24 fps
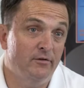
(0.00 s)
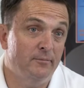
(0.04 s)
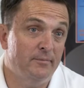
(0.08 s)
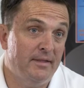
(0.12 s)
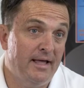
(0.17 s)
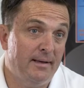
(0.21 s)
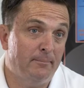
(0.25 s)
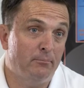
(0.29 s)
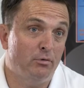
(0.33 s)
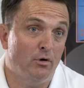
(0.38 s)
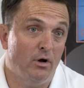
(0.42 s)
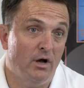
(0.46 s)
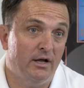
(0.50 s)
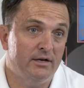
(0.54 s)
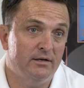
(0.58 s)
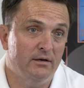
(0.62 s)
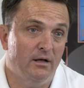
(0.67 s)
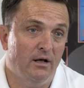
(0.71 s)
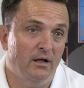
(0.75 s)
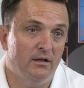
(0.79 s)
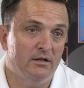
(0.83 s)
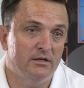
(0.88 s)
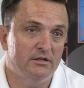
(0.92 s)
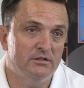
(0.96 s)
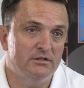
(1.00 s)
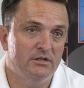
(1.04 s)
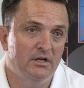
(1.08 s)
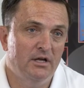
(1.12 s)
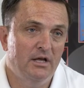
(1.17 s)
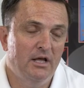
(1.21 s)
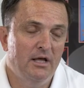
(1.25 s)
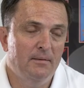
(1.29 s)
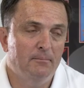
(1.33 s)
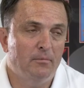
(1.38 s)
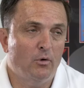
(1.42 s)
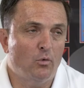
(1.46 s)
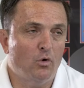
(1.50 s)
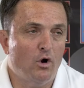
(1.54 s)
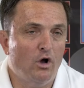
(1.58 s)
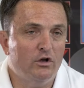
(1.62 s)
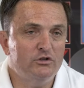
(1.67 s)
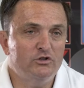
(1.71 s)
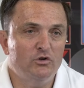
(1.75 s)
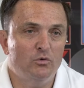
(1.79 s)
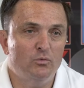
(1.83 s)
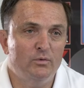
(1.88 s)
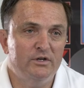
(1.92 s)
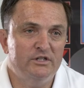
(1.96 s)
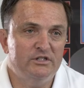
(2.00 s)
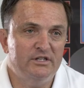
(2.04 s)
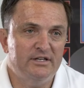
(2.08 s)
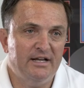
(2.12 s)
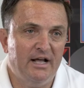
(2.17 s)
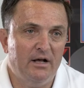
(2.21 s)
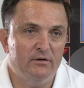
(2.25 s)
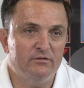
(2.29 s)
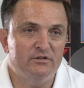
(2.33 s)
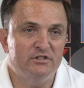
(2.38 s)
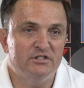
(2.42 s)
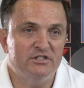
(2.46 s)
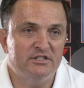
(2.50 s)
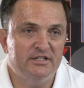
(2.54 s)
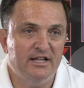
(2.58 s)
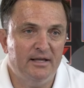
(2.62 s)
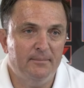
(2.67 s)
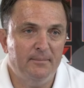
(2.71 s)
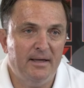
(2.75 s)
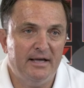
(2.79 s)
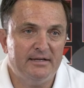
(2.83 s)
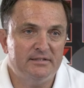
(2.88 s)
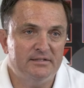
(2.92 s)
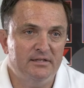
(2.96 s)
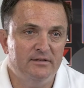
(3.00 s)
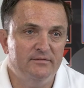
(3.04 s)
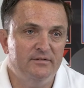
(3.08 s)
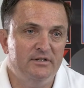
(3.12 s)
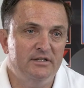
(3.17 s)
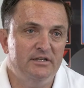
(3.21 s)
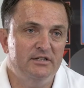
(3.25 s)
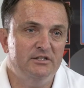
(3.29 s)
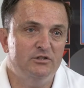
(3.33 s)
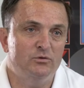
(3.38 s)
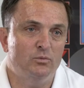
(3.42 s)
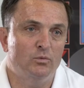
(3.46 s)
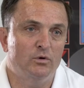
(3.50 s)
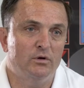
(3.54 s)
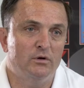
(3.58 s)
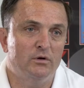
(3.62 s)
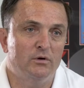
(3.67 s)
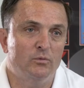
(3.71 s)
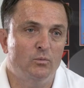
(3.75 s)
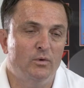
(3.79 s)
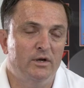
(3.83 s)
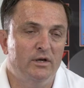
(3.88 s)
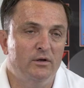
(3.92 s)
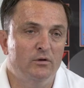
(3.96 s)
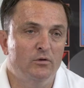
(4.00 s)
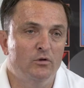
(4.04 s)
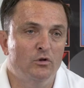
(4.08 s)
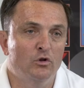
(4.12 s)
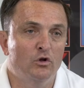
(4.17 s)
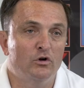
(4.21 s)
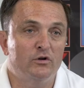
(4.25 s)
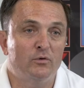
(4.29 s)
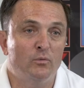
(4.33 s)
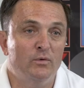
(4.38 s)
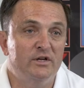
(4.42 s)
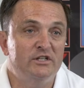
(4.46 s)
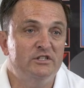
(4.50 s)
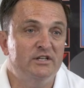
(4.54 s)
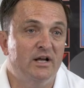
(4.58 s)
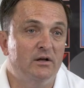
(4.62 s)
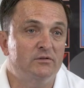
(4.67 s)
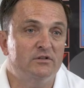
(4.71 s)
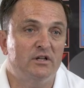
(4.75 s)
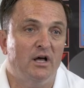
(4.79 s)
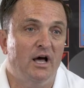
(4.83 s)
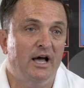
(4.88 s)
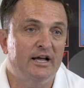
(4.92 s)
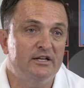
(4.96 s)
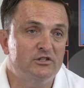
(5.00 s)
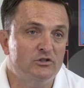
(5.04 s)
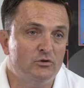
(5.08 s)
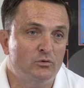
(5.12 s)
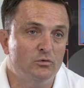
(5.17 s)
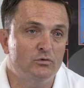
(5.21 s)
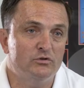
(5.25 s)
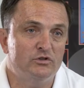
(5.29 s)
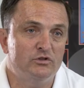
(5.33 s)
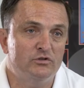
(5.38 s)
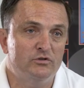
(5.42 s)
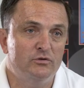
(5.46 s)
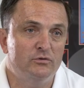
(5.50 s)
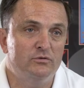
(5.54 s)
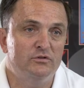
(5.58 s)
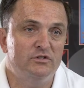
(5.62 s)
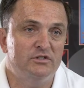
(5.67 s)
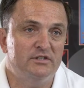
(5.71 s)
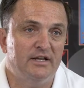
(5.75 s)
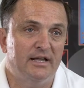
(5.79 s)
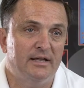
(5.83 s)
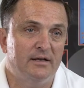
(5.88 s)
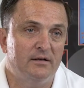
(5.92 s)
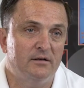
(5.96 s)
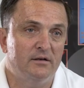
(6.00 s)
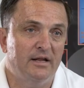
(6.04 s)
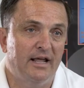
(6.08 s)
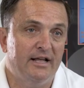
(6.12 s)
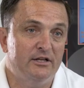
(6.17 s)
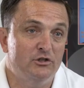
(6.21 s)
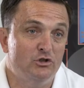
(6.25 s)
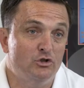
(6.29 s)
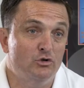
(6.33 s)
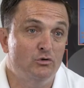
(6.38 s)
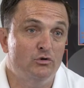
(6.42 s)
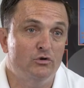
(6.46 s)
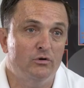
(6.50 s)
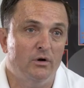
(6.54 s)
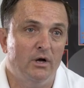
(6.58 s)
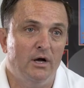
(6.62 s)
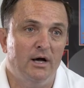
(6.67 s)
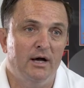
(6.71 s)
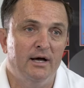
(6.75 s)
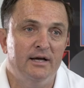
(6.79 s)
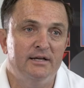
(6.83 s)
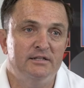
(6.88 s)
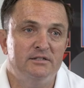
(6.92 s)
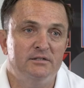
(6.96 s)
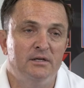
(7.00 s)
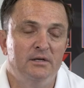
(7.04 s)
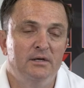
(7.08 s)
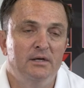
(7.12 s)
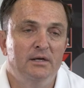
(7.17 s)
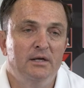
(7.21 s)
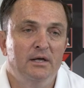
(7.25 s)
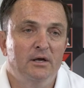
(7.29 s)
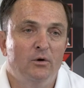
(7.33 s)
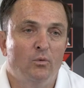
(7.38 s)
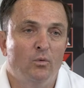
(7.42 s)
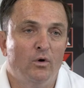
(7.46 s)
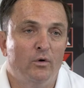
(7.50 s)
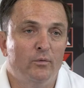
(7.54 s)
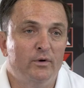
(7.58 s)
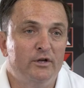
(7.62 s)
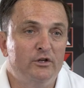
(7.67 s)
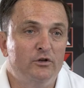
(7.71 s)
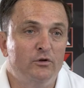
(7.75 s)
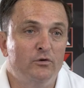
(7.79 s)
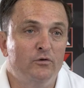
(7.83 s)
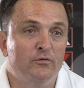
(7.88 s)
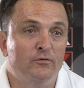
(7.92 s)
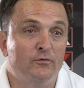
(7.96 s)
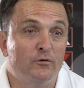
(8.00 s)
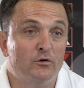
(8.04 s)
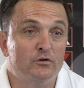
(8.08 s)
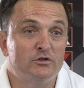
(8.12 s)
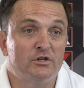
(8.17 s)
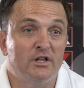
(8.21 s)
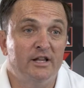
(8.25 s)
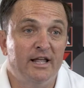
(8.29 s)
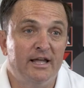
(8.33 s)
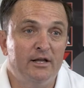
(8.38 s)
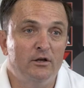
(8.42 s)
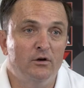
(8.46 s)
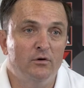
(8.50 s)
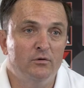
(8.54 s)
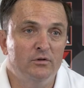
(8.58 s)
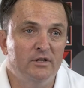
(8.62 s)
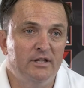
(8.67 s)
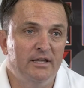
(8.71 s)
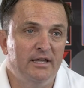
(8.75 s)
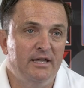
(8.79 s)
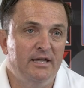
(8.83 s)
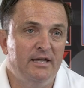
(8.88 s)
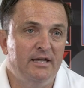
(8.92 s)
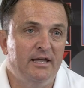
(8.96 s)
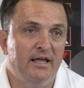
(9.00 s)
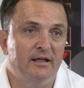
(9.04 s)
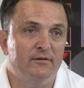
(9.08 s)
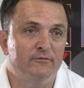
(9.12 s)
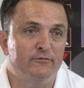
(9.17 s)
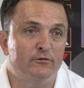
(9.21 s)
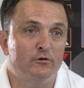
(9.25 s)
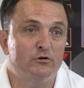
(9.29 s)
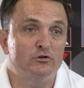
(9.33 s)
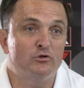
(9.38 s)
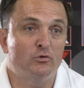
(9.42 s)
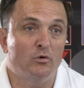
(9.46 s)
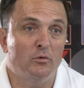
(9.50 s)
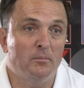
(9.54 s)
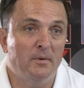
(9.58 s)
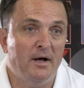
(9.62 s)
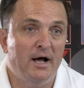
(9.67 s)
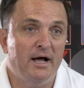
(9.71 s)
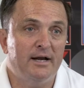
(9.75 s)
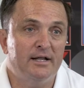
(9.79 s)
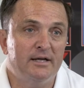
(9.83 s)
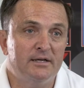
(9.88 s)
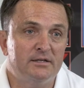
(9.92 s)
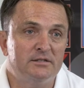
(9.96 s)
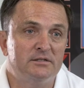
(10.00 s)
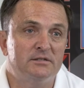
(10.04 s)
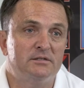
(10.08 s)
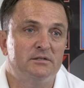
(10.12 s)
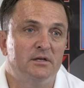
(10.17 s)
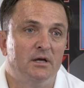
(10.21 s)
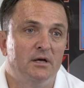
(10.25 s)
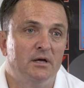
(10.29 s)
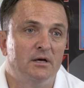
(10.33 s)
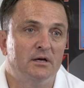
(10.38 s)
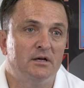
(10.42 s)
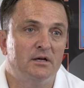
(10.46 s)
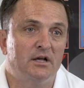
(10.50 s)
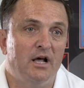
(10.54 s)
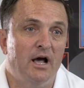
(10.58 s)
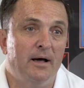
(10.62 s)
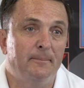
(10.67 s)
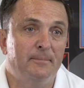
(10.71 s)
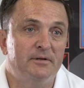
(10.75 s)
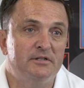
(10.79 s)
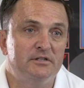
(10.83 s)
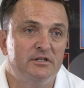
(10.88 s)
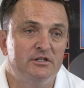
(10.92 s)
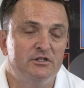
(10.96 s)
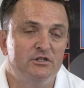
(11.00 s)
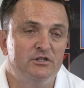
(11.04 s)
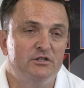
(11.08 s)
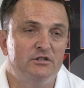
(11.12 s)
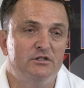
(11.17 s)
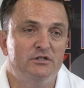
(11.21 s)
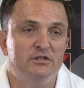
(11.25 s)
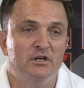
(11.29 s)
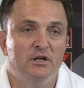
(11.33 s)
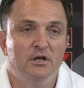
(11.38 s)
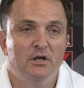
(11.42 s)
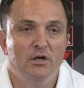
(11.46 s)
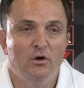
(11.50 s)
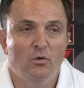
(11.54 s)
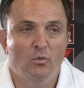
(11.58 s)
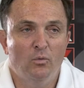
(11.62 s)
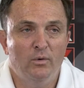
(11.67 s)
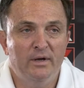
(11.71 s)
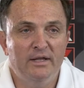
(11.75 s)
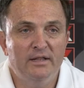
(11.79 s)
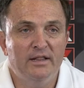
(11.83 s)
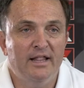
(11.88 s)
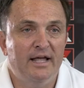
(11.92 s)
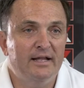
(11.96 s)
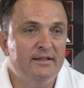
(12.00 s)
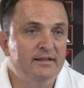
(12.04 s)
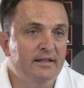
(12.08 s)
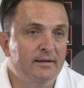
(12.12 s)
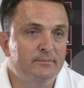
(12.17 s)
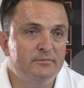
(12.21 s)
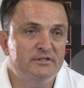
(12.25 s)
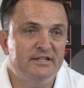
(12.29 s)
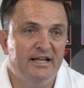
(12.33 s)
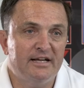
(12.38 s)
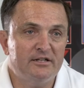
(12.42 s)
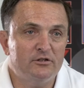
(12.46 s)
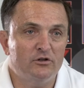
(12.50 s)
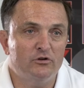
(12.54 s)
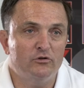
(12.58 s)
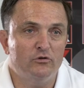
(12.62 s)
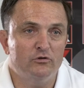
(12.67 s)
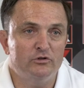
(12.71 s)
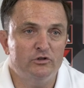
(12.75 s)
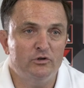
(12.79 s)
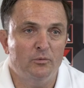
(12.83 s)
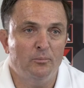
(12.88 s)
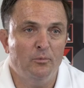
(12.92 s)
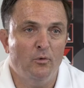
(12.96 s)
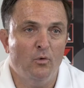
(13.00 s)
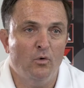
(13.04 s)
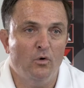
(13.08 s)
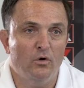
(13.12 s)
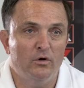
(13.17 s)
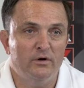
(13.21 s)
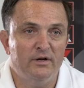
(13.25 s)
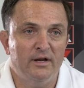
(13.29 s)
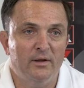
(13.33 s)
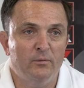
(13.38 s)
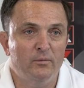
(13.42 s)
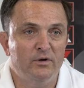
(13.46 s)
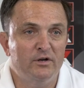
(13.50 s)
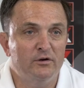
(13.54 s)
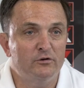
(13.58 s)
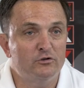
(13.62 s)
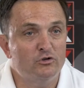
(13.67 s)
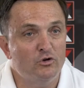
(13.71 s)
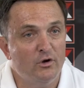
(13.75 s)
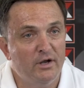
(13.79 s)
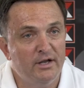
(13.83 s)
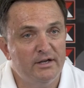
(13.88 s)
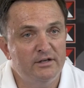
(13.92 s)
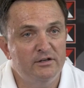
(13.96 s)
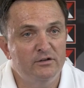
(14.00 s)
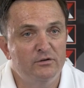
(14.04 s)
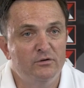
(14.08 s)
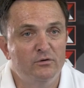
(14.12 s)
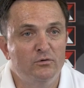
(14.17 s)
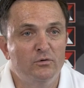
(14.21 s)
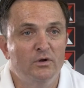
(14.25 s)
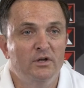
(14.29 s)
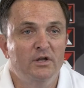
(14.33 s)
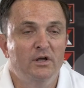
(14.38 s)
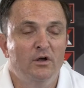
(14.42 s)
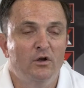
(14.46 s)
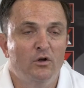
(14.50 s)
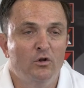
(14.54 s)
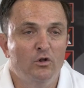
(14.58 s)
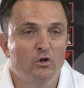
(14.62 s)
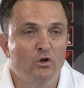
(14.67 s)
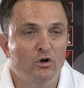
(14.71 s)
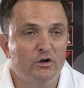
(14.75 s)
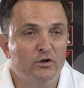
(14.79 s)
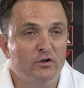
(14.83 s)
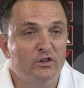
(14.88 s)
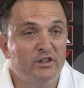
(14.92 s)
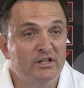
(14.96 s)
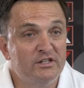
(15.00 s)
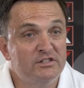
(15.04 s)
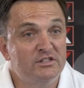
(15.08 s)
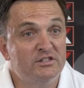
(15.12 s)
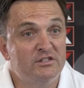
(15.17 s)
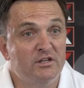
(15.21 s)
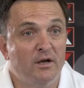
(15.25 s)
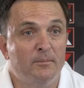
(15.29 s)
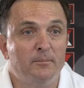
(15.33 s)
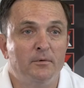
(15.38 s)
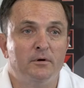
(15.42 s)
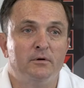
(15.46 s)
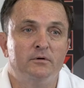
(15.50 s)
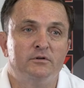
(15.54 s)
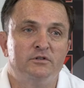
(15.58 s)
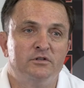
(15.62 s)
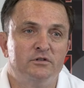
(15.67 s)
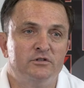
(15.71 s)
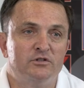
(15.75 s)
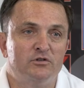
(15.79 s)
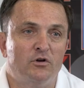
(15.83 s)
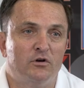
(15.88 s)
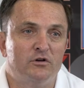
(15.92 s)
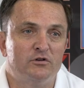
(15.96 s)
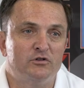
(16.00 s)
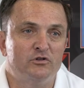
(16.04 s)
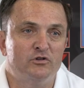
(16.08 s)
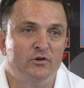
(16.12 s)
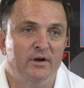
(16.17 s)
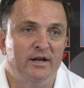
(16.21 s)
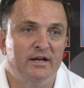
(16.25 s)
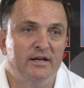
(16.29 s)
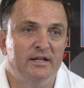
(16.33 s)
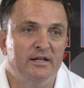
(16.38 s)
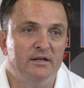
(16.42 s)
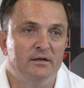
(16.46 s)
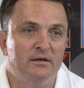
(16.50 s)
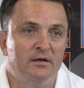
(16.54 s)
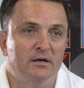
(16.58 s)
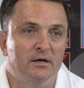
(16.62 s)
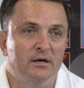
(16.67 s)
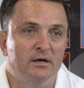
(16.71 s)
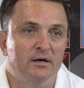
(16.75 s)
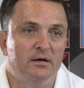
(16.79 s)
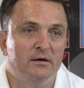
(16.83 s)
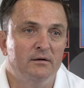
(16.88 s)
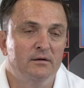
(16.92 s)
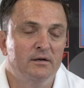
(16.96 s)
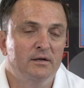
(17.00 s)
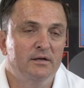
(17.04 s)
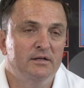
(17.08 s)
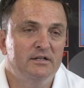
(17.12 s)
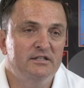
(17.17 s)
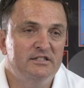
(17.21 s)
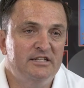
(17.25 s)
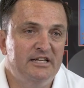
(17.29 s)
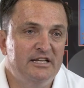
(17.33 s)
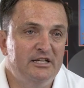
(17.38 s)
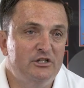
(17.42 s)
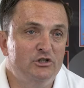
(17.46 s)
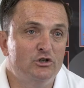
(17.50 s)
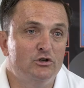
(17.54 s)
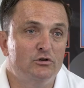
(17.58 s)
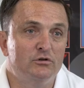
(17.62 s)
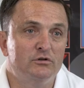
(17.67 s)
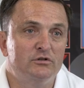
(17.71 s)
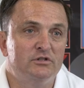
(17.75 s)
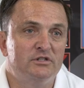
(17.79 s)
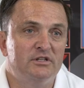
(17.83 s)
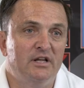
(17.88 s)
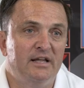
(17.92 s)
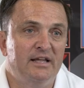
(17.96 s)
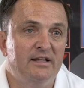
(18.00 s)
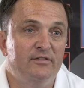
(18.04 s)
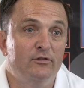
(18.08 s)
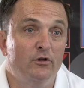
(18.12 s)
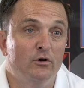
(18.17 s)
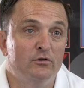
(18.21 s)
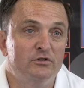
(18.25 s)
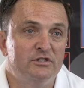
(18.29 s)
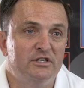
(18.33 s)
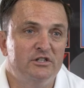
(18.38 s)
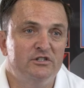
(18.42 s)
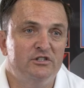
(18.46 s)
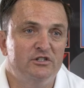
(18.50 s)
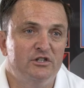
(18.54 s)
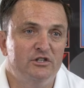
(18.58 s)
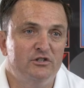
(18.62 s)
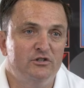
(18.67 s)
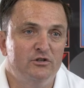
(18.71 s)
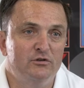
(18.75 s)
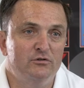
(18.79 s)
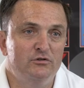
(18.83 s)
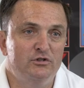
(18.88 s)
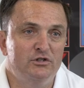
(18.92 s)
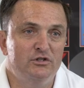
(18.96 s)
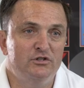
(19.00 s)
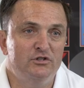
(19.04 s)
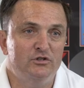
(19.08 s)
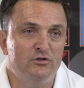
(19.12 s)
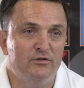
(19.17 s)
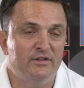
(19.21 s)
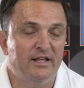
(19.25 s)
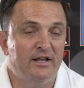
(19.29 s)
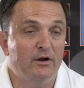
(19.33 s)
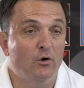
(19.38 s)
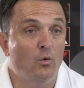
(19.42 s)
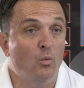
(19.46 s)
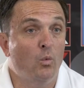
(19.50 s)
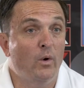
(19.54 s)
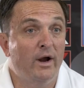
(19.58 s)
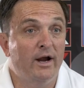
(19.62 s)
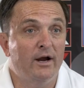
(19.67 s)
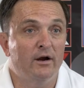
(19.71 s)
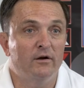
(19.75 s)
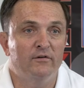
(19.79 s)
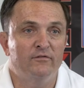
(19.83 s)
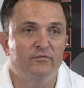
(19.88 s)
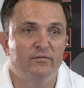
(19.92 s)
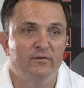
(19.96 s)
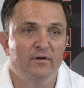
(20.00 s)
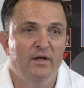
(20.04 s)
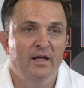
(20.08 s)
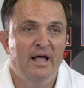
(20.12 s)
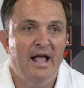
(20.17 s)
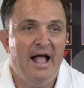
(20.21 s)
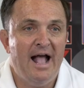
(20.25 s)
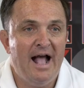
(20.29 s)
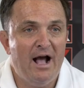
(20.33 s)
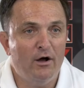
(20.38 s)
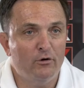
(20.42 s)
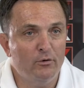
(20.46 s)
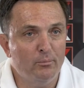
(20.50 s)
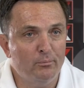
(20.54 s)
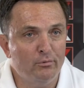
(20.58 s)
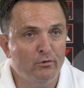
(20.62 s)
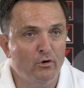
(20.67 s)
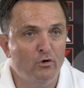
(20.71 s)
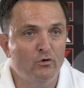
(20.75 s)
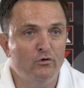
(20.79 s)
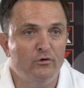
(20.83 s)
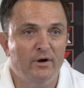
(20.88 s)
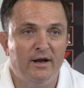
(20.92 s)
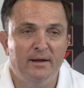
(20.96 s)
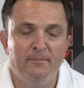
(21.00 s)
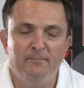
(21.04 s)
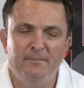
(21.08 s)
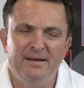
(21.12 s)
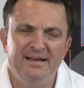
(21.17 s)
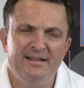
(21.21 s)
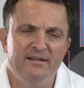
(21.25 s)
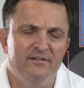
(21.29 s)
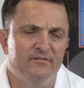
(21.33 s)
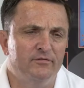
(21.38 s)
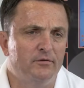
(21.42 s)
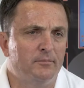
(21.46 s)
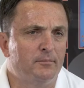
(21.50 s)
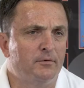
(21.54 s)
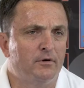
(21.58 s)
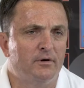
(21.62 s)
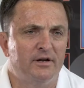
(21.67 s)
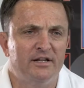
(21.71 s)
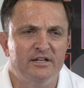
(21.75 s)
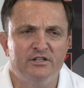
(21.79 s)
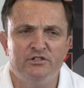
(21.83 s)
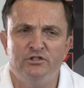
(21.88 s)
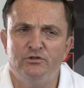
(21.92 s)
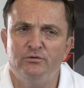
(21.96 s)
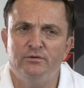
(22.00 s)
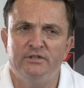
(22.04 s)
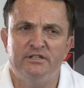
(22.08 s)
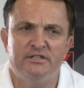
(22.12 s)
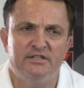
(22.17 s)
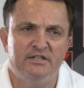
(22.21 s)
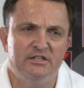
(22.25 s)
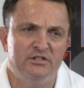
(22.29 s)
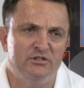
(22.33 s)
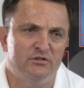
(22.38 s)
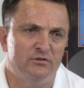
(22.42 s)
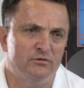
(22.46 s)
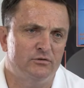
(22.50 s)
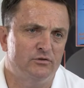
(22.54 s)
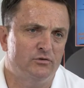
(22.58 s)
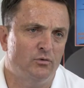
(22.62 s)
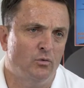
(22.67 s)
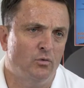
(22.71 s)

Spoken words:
them that broad knowledge. But we're also reaching out in STEM activities, where we reach out to high school students and junior highs, where we do first Lego League and first robotics competitions. We lend them technical support, and we are trying to look this summer to start training teachers in those institutions so they are aware of how to program. Many of them are history teachers